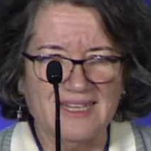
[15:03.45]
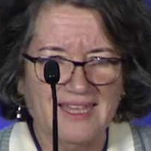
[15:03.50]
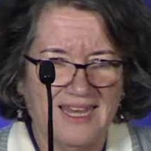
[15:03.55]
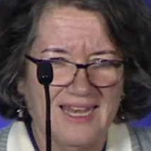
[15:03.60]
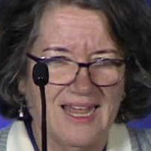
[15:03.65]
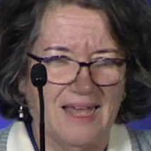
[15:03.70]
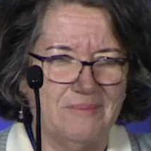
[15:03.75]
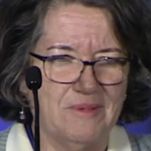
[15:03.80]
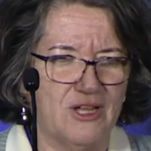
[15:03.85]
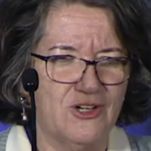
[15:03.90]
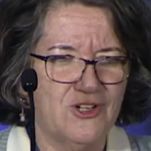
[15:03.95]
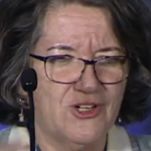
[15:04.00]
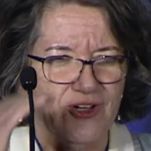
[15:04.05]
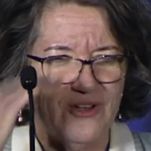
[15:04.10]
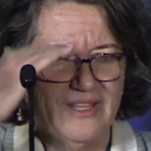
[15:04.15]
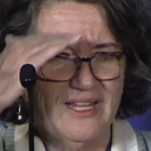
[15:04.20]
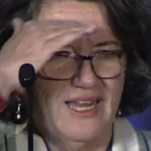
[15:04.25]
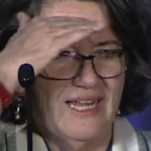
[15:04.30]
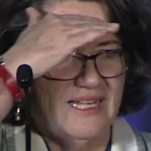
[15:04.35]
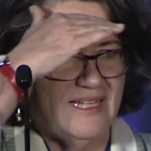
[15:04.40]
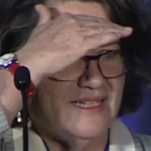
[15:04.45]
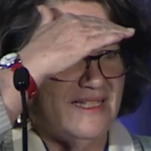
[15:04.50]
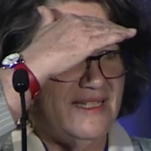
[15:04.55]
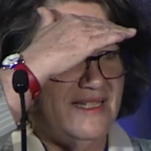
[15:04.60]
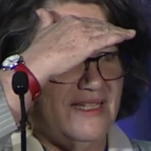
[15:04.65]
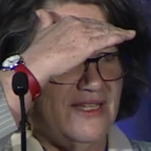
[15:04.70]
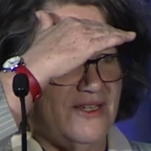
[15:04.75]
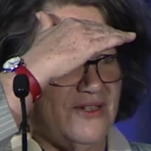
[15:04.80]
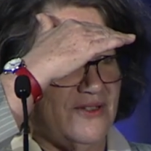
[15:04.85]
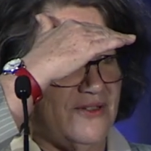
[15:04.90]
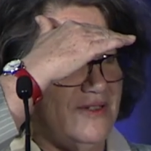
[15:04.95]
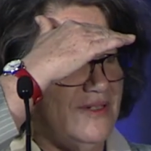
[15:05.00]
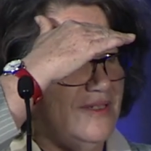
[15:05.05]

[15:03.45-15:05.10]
And I'm not sure that I can see you.